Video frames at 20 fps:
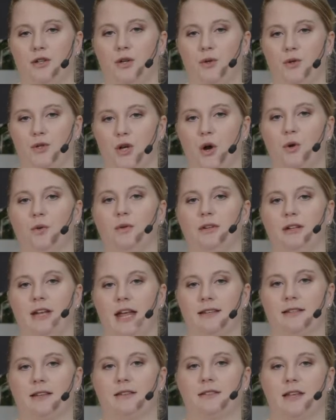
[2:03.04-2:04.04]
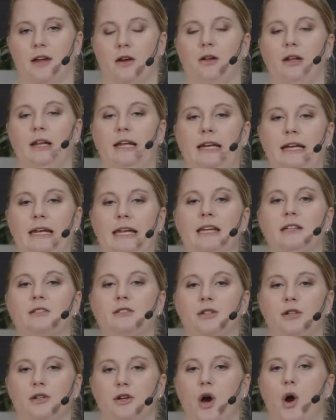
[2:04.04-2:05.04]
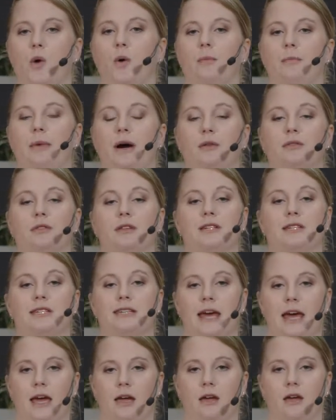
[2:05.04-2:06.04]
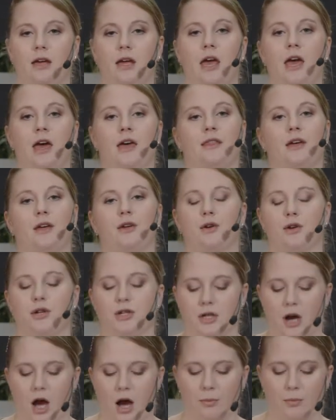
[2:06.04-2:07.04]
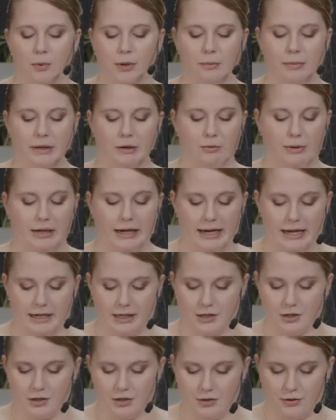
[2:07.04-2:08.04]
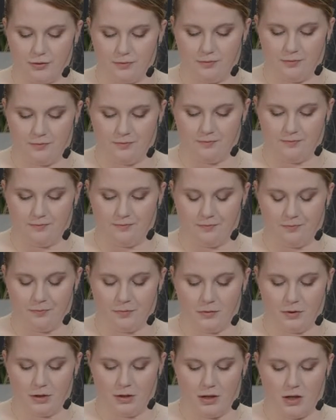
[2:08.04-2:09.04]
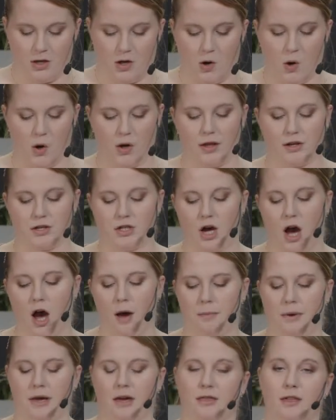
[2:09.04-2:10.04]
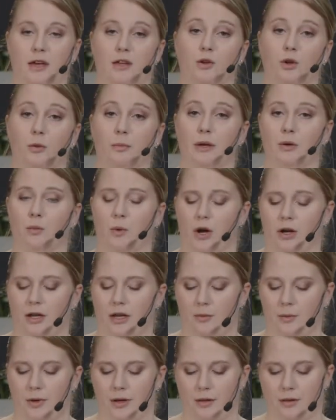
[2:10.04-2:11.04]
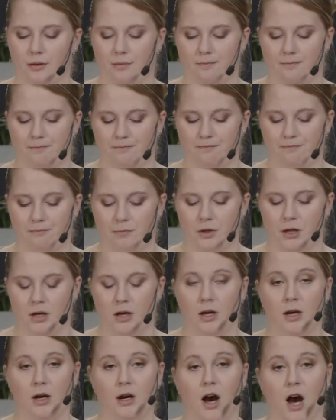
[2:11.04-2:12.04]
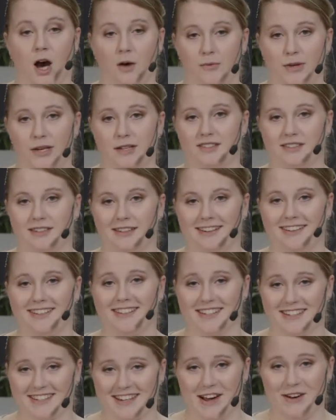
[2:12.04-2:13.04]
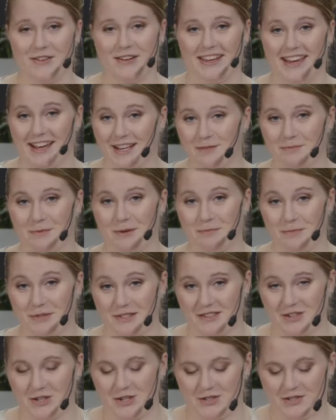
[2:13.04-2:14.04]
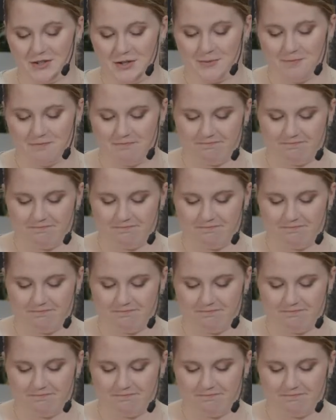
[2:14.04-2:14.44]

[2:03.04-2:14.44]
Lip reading: you don't necessarily need to know about the tech that your job will be related to or the topic that you'll be working with, obviously discounting expert positions.